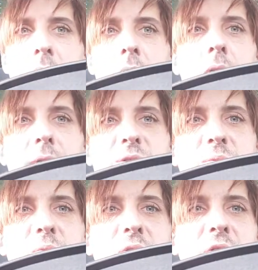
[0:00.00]
I just
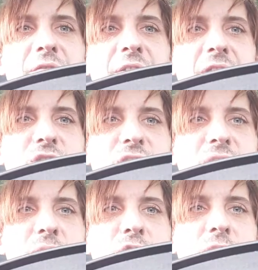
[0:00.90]
want a Fender
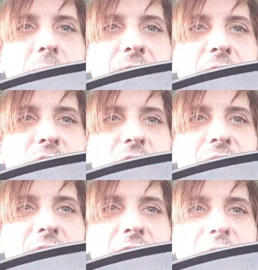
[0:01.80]
GT100 amplifier. Do you think
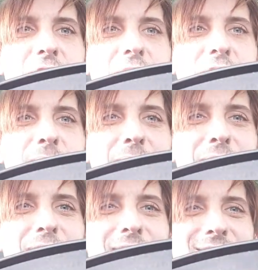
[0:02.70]
could Jim will
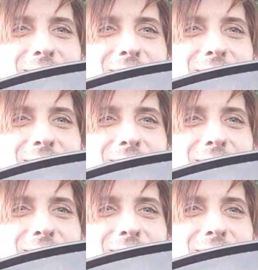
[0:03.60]
fix it for me